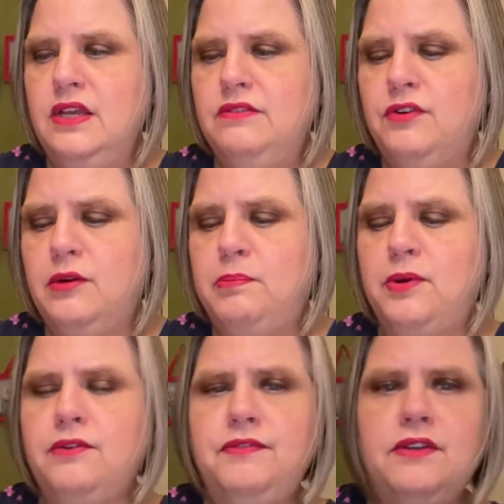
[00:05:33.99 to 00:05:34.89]
For a
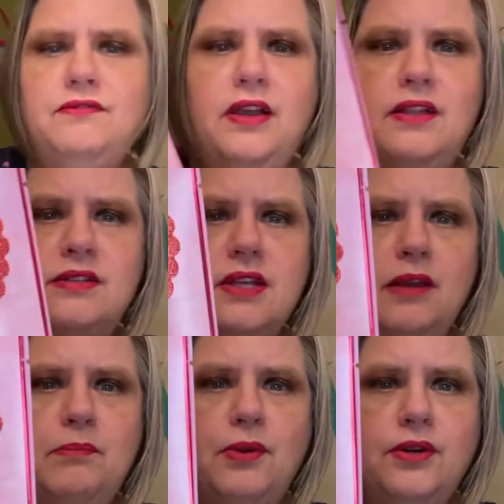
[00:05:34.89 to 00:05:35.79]
perfect
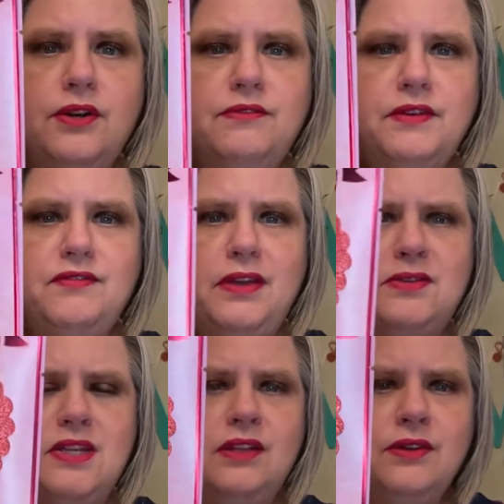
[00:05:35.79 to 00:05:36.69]
Valentine, perfect
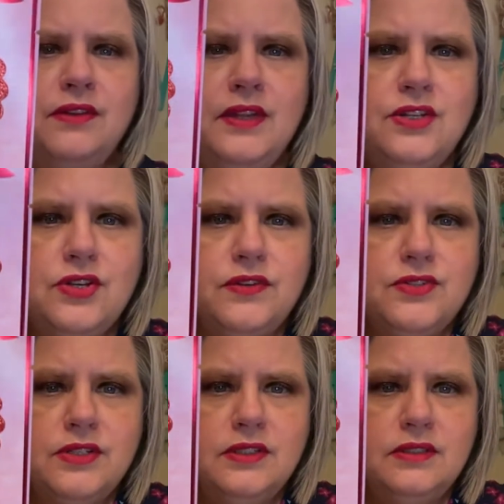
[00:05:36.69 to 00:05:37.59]
Valentine. Look at that, y'all.
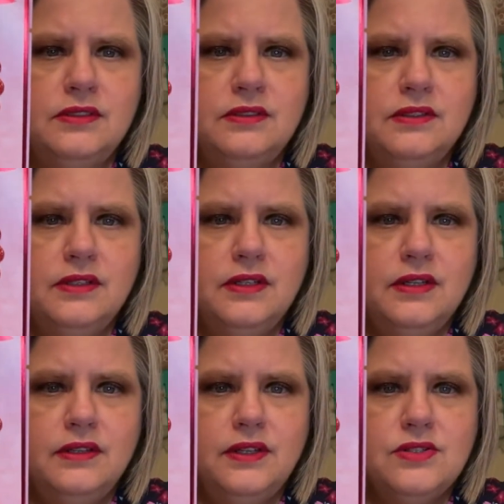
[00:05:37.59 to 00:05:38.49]
There's a little,
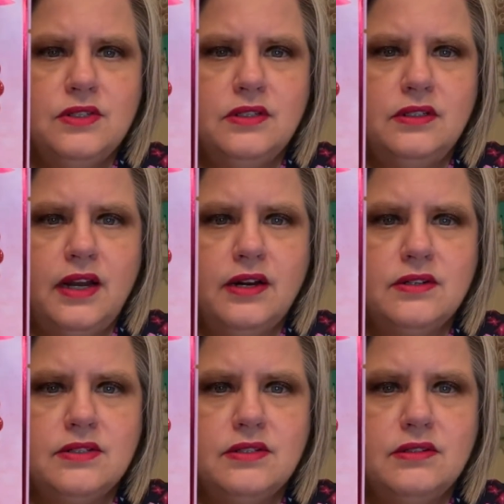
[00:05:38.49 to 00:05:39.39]
there's a little
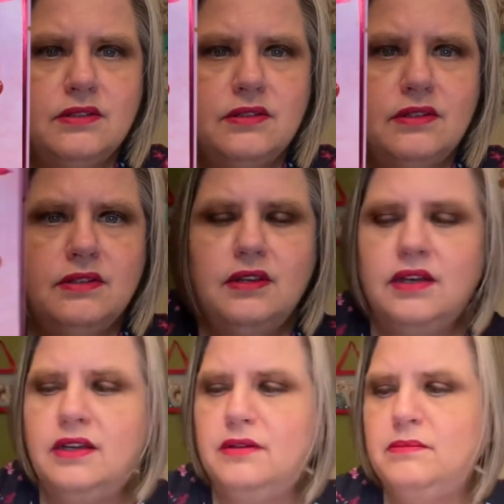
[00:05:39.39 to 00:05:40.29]
heart
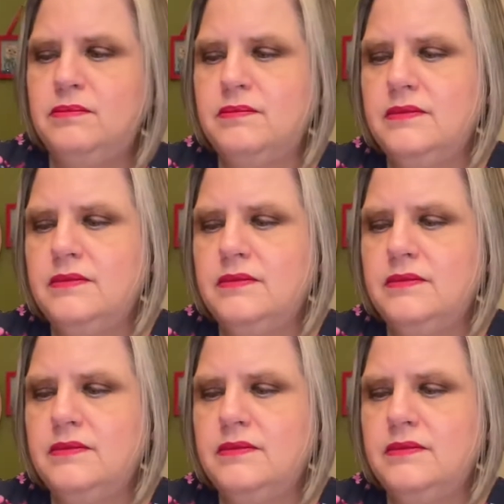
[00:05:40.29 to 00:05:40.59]
um,